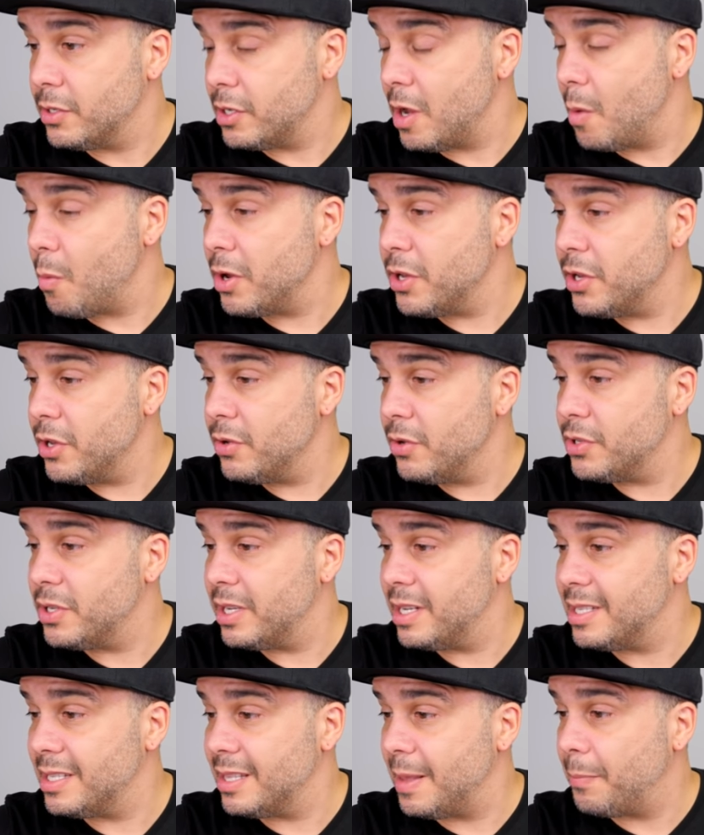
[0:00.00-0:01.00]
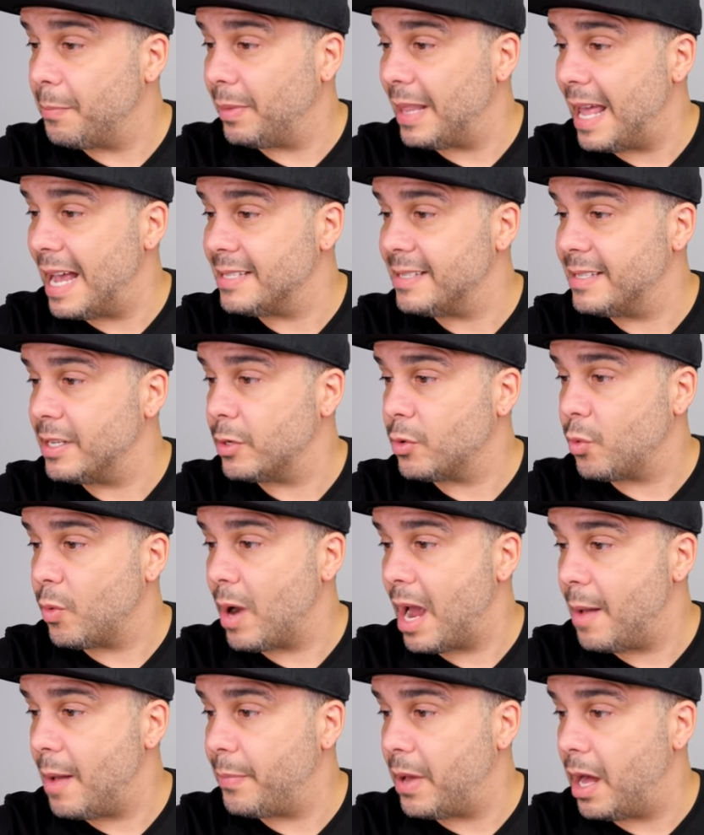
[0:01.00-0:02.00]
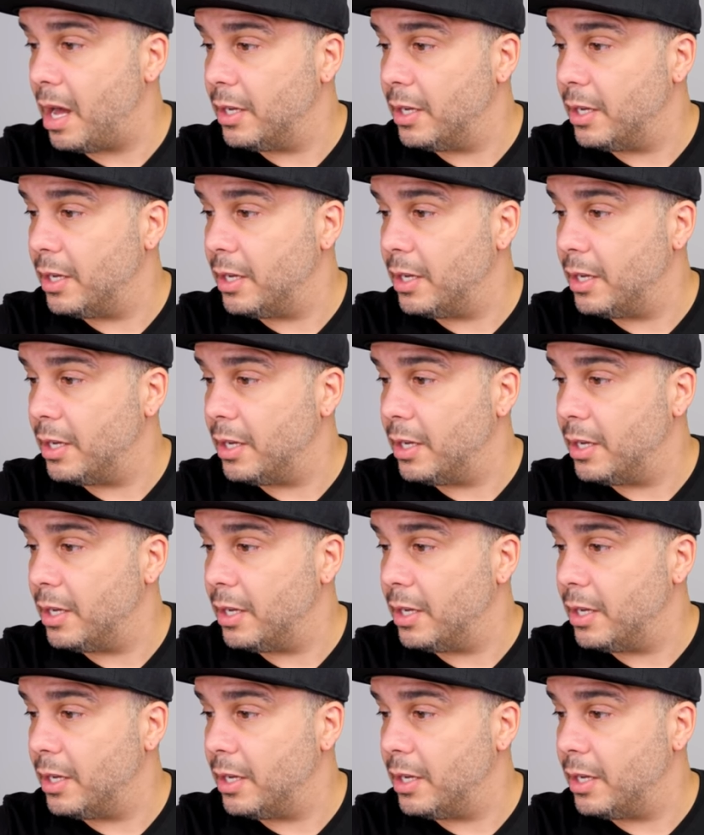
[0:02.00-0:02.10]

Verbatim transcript: someone uses the plastic wrap